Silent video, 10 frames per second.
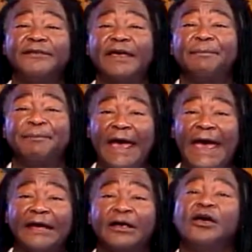
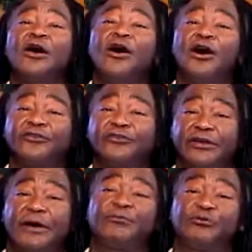impact on
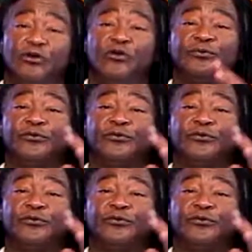some group.